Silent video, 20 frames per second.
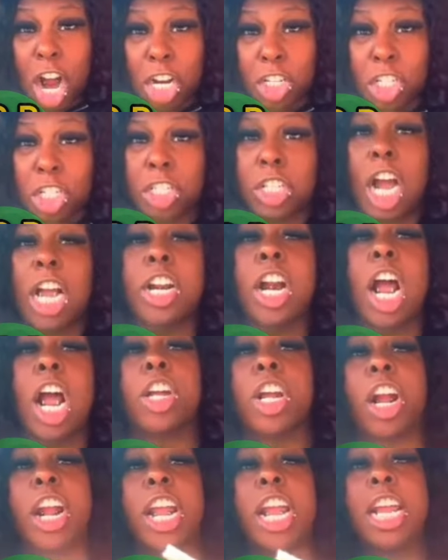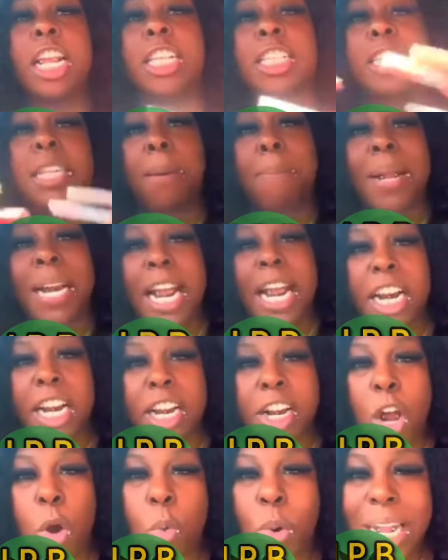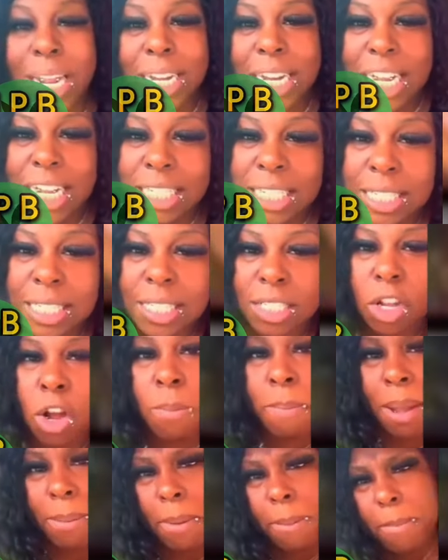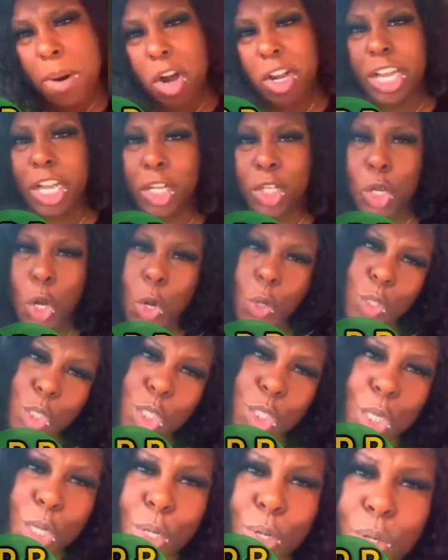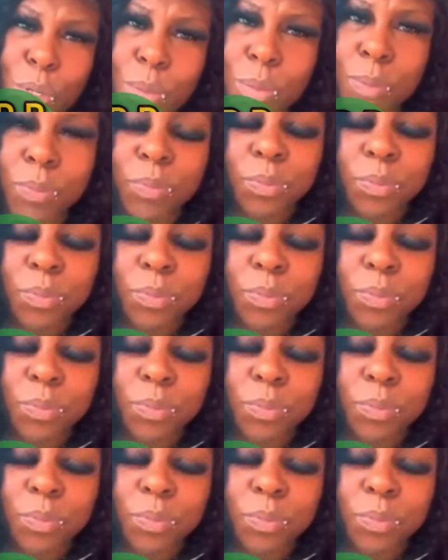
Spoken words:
charges, because now you're intimidating a witness. Come let me break it down to you.